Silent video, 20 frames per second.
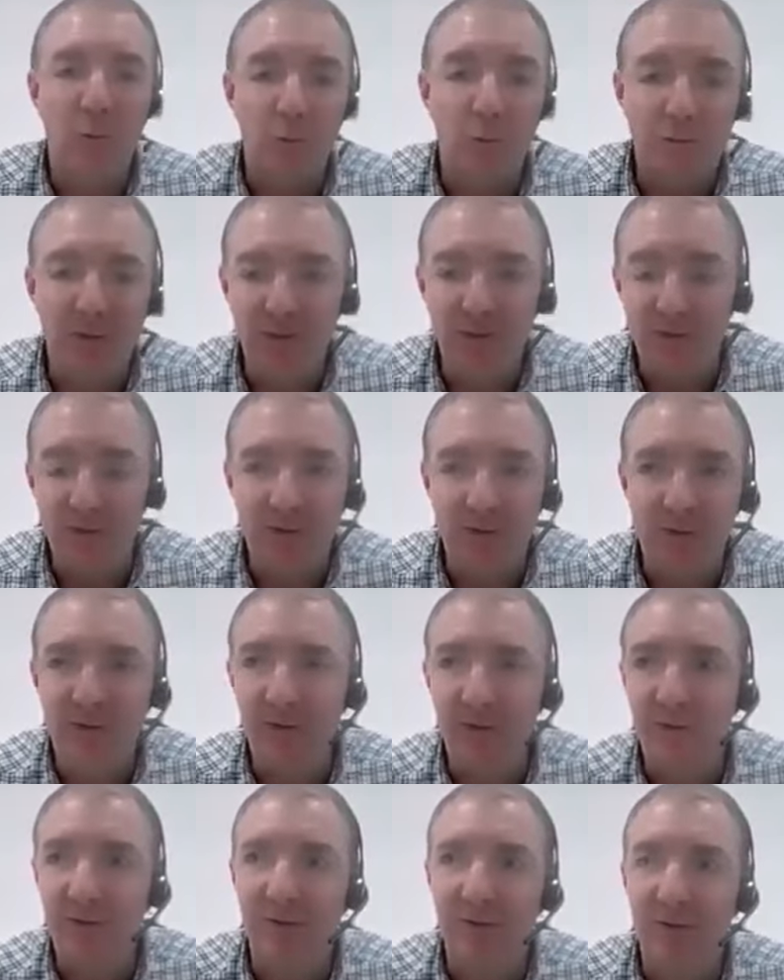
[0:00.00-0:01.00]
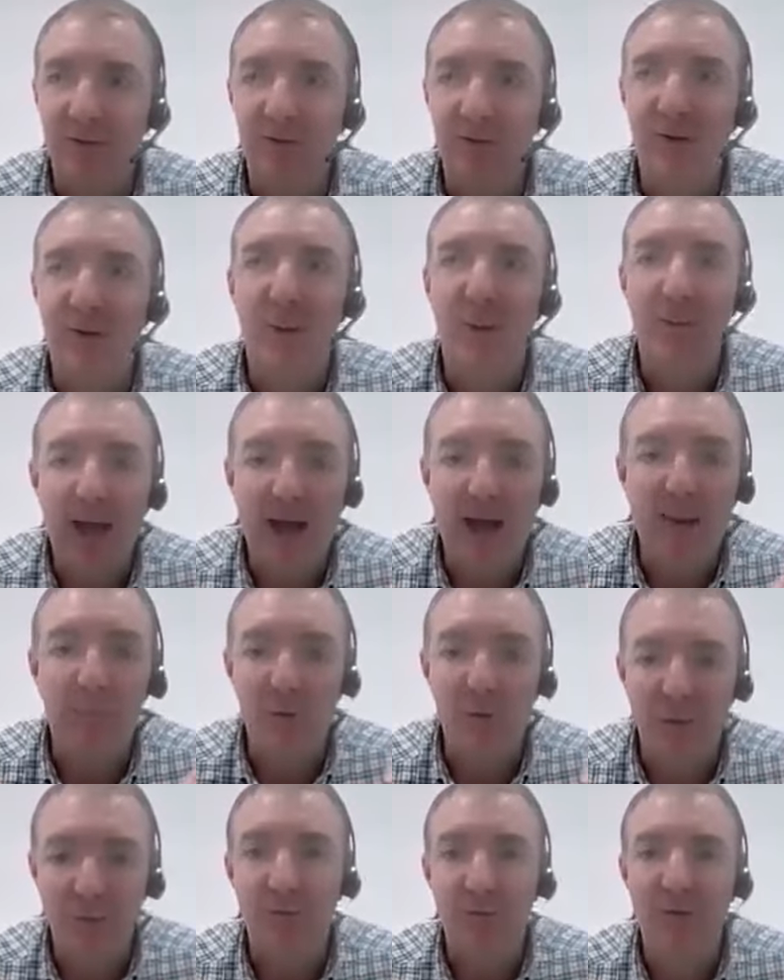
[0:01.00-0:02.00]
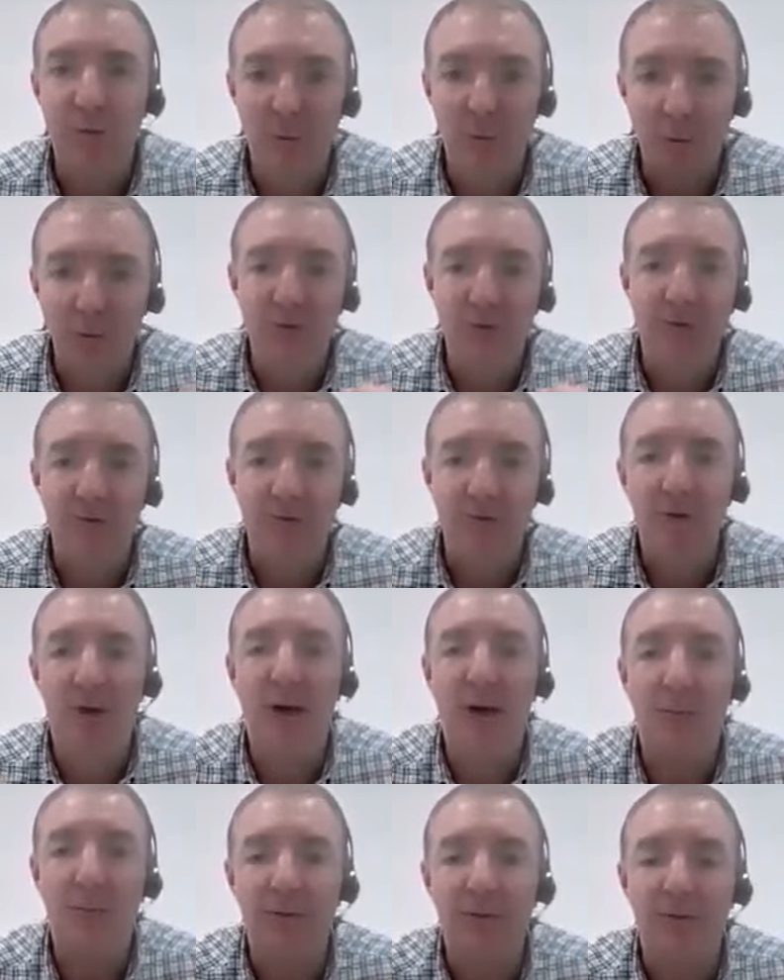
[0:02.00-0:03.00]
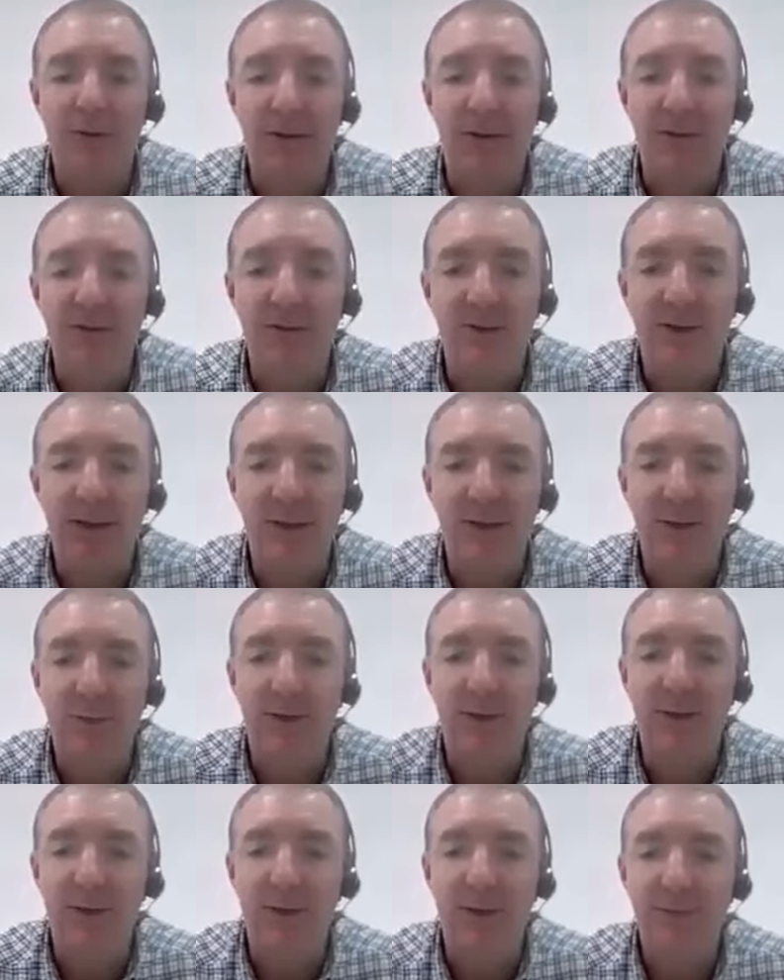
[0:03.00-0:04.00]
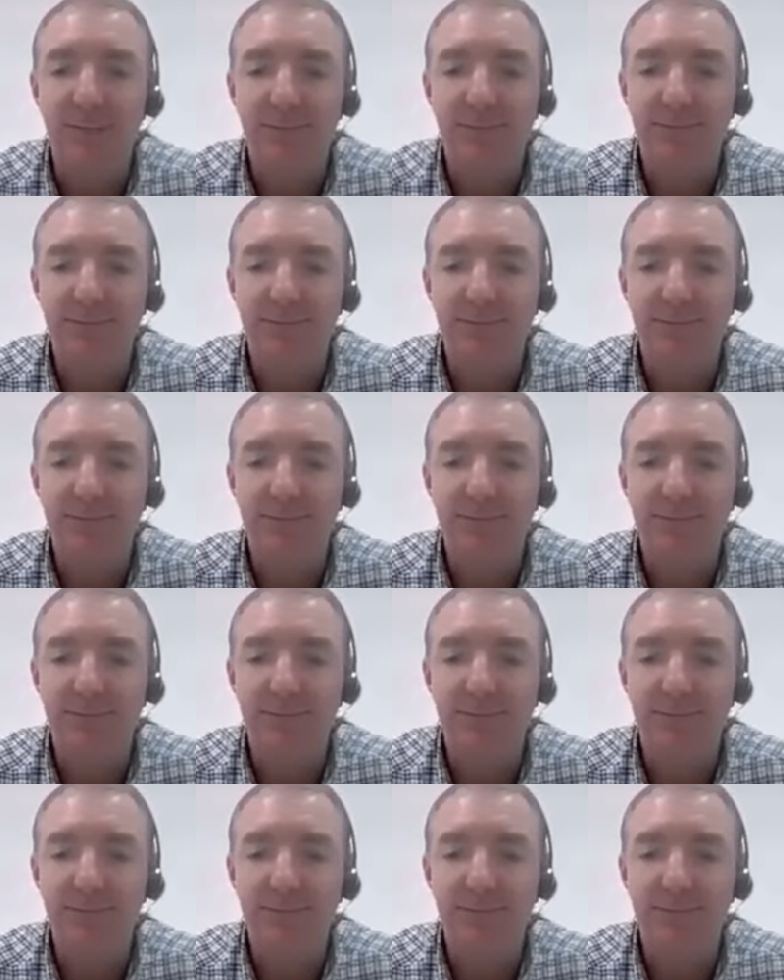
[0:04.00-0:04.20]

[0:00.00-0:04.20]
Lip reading: will determine how much resource and time is going to take on that.